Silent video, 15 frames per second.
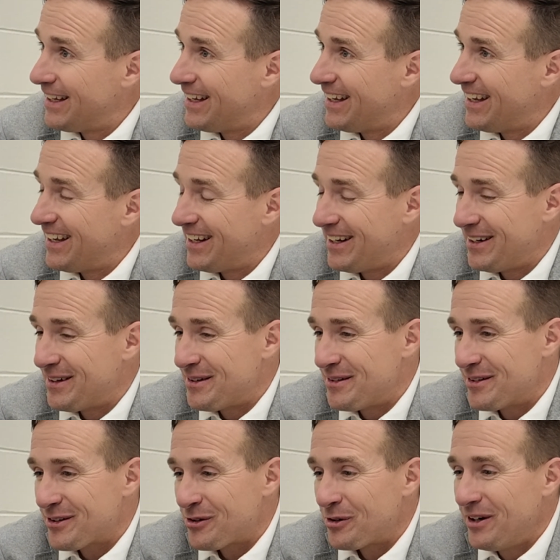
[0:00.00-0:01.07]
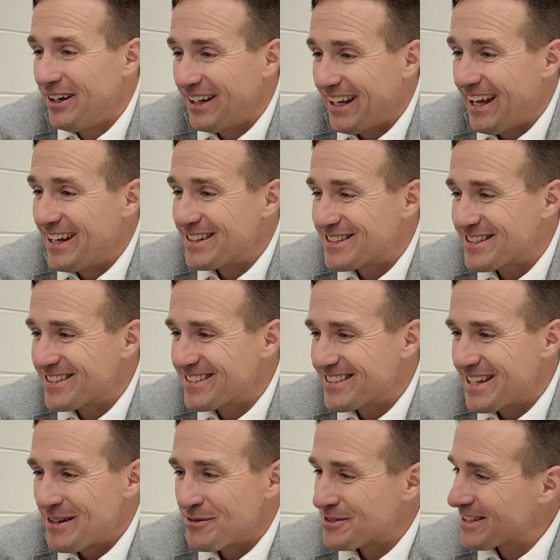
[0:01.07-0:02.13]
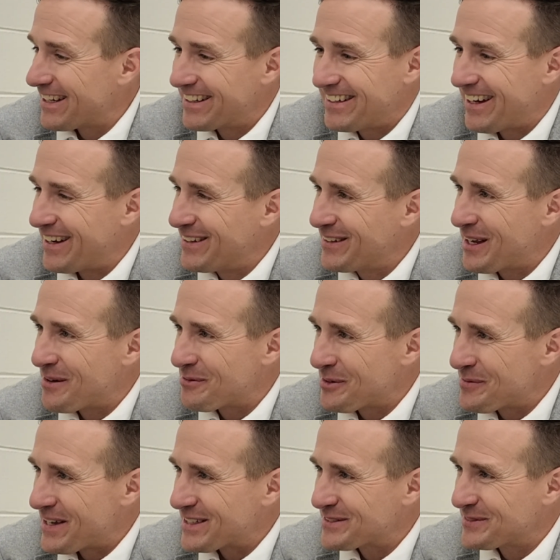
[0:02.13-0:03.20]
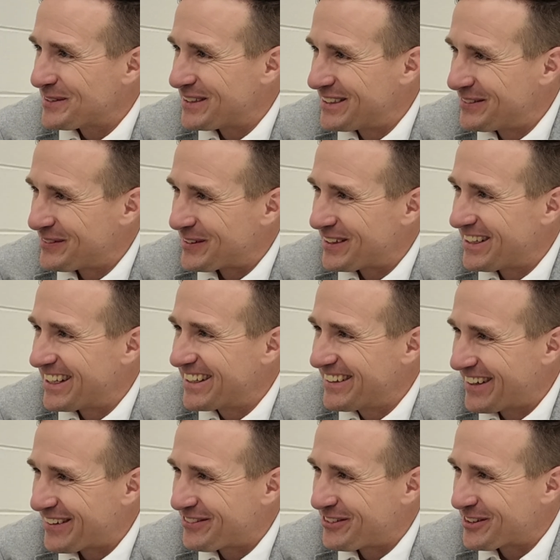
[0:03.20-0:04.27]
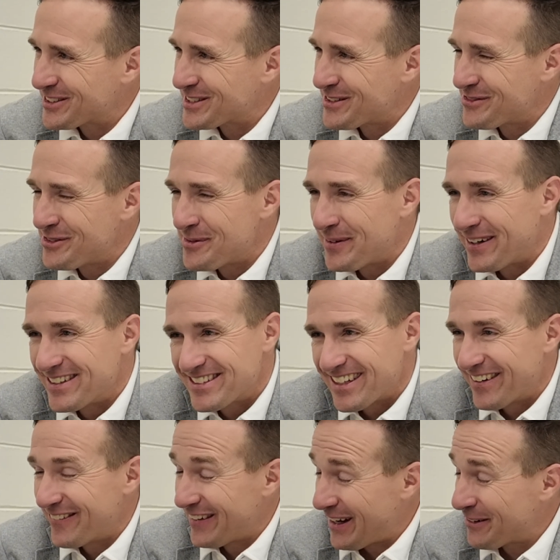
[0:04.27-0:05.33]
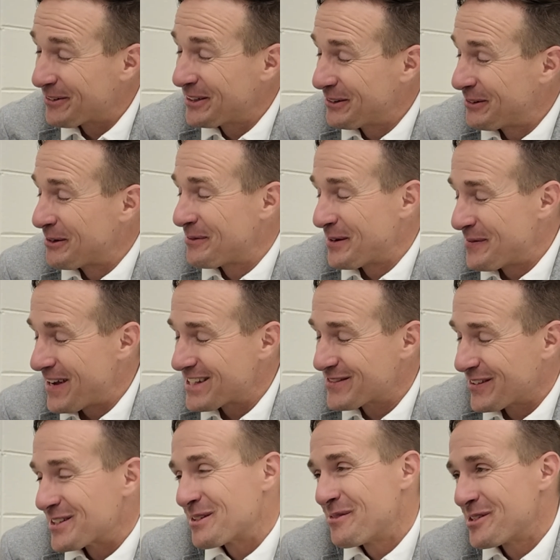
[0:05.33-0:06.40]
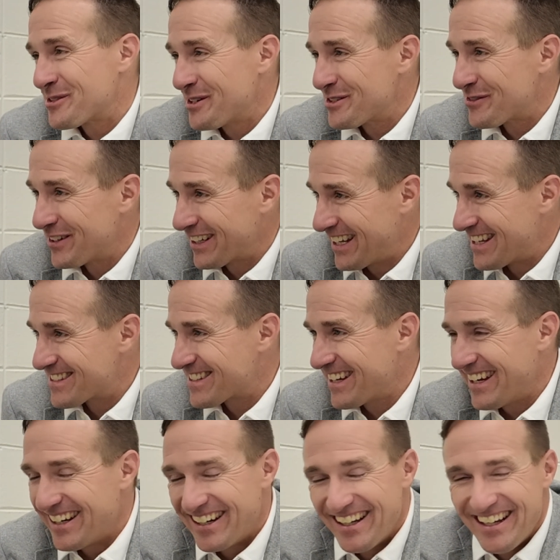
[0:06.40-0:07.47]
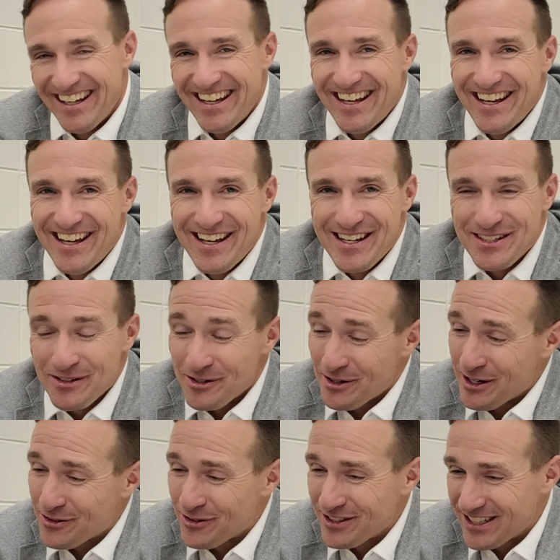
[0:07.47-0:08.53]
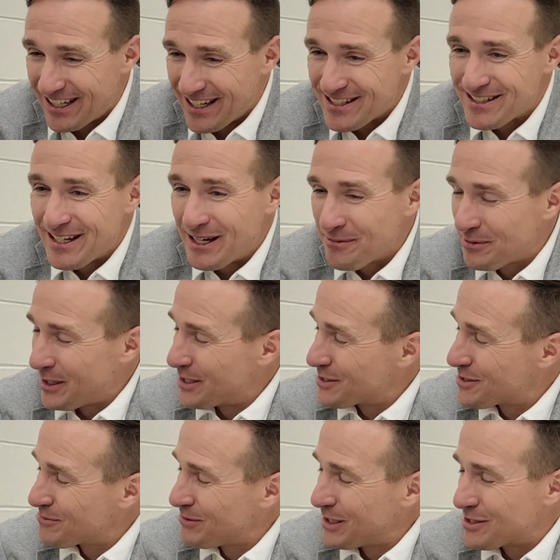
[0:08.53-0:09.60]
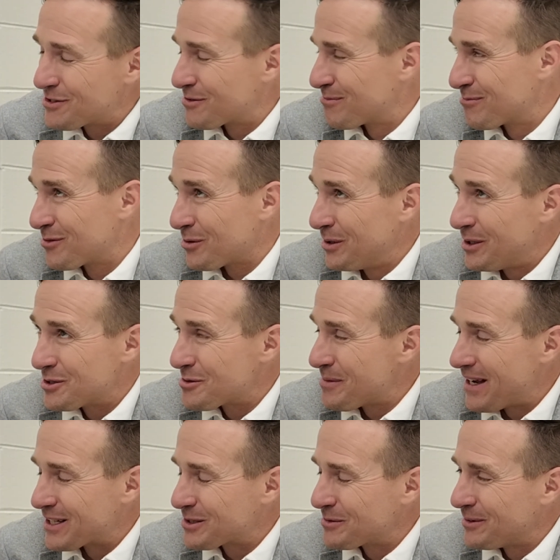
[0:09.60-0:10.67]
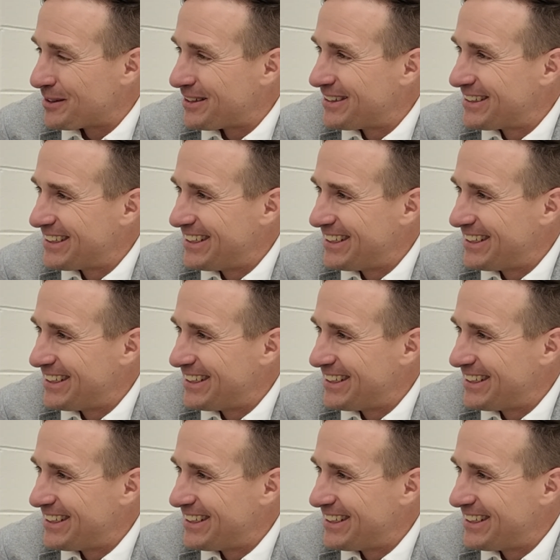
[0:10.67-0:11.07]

And according to Gates, Saban's like, "Nah, you can't play basketball anymore. Like, you got to focus on football." He's like, "Well, I really want to play basketball, so I'm going to transfer to Kent State." So he transfers to Kent State, plays 3 years of basketball,